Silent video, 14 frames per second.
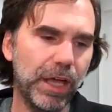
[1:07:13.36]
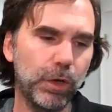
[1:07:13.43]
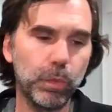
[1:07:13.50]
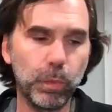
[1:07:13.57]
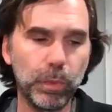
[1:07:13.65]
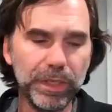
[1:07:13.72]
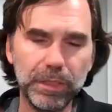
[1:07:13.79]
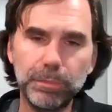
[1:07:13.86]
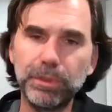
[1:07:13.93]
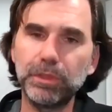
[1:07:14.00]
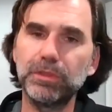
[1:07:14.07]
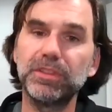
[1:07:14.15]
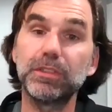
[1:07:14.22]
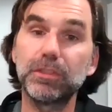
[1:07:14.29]
how we
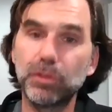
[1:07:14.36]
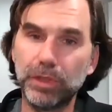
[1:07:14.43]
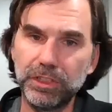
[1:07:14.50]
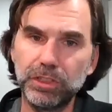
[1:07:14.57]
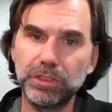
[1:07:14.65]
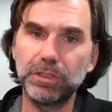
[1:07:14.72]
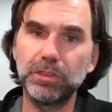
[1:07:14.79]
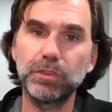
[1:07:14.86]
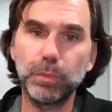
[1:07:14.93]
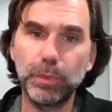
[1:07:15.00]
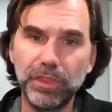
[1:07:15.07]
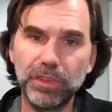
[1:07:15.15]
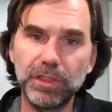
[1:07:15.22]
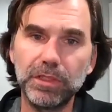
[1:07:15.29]
build integrations
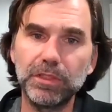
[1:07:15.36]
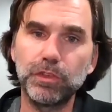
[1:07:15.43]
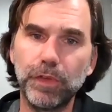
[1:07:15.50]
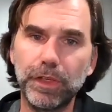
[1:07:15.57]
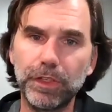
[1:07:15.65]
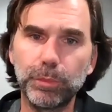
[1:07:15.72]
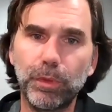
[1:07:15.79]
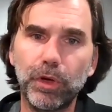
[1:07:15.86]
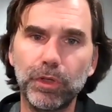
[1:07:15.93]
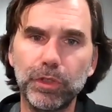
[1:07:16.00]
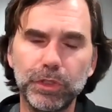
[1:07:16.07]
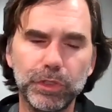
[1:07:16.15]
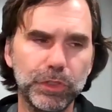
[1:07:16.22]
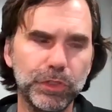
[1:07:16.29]
with these vendor
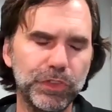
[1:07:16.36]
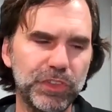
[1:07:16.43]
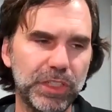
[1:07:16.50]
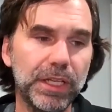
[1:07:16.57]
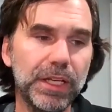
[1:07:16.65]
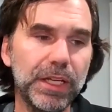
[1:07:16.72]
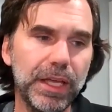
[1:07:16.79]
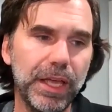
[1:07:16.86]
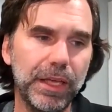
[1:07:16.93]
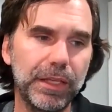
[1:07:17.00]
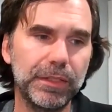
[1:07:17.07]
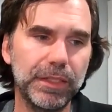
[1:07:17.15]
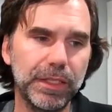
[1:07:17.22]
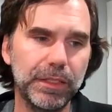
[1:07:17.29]
partners
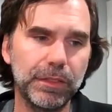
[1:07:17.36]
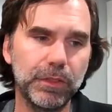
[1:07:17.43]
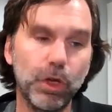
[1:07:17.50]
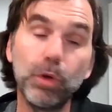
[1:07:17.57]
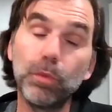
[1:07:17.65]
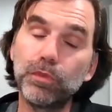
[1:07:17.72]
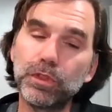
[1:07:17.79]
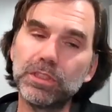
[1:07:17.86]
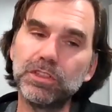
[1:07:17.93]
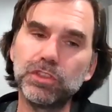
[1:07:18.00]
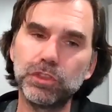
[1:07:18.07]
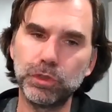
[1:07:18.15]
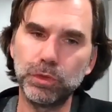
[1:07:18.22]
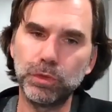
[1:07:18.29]
and hopefully
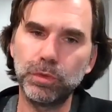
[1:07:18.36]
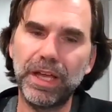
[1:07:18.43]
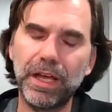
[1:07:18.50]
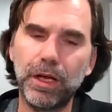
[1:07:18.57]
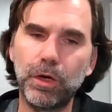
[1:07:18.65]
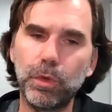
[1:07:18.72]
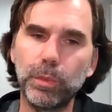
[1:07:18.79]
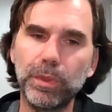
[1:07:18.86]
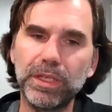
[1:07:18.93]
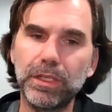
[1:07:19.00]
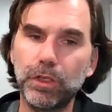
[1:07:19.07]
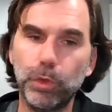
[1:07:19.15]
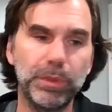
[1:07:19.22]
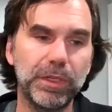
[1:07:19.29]
soon how we
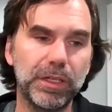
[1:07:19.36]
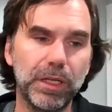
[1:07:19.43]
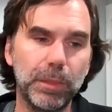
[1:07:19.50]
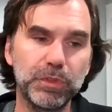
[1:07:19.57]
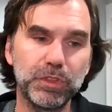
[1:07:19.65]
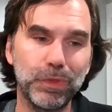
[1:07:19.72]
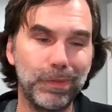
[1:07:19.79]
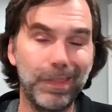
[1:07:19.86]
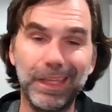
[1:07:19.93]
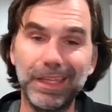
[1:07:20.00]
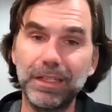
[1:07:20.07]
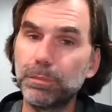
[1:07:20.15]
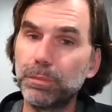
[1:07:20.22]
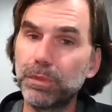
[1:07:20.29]
can open it up so
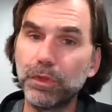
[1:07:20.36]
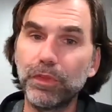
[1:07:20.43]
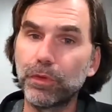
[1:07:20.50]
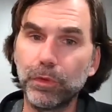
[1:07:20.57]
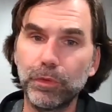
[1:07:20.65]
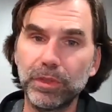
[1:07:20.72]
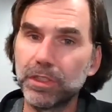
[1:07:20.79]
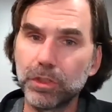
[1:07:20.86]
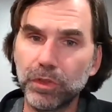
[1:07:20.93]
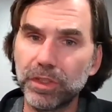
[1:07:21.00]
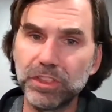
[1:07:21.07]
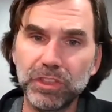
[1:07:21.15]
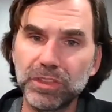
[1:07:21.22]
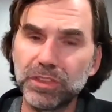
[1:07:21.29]
they can build their own
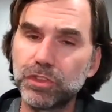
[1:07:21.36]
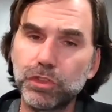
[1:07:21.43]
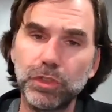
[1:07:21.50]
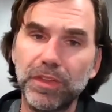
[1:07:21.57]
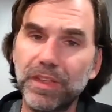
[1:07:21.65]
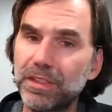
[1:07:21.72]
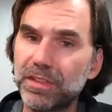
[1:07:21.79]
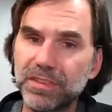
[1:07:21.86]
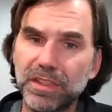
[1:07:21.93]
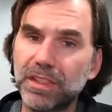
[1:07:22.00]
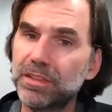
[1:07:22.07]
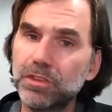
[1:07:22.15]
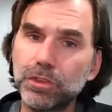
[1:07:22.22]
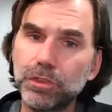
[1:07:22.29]
integrations should they
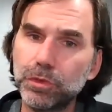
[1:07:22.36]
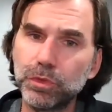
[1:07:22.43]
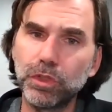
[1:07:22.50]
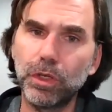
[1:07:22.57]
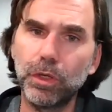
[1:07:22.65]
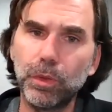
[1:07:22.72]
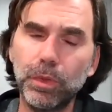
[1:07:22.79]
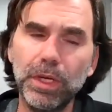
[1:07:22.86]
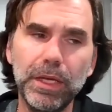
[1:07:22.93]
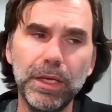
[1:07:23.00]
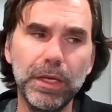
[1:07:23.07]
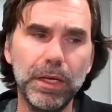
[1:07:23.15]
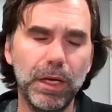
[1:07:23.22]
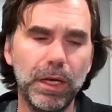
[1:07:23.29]
decide to do so.
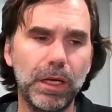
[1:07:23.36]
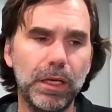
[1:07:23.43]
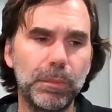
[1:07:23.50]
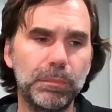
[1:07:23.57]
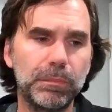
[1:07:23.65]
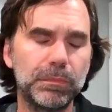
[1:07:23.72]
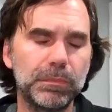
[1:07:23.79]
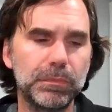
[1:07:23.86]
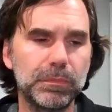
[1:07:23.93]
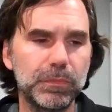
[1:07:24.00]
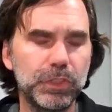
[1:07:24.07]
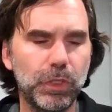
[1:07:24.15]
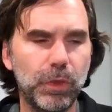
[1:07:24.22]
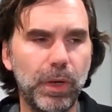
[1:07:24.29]
I'm
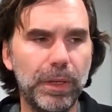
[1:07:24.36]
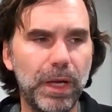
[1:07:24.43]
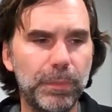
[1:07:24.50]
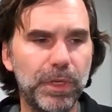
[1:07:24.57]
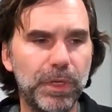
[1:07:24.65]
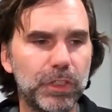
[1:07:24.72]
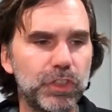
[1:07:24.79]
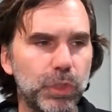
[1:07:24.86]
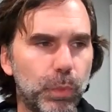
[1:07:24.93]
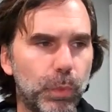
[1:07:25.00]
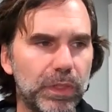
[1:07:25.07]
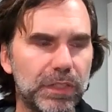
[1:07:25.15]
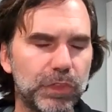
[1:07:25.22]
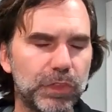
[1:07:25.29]
not sure
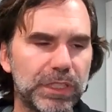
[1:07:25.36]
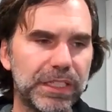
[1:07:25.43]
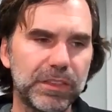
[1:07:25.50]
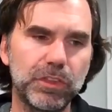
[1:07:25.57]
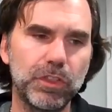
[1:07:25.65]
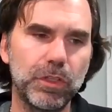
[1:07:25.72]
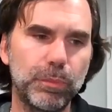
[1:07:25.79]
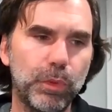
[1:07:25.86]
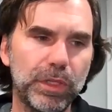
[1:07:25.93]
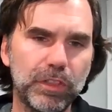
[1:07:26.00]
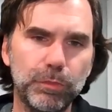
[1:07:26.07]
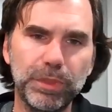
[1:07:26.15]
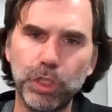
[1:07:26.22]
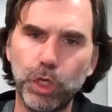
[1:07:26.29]
we'll ever get to the
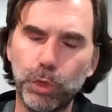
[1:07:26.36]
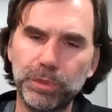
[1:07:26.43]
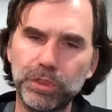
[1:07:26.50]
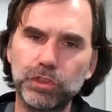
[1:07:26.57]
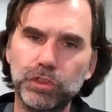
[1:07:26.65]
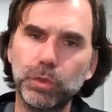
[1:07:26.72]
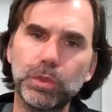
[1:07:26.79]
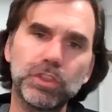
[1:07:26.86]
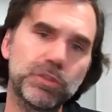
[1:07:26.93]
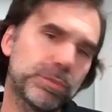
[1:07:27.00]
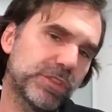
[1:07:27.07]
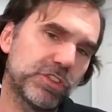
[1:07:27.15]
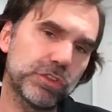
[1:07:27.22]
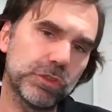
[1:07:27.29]
point of being open source,
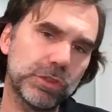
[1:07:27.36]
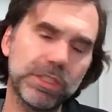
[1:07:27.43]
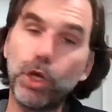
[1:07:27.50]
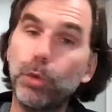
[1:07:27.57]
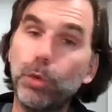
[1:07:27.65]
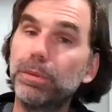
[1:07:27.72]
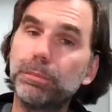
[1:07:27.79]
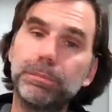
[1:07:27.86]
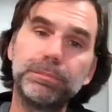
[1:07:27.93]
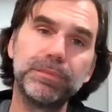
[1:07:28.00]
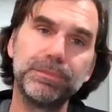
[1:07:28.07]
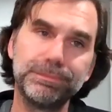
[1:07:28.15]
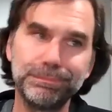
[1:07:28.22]
but certainly open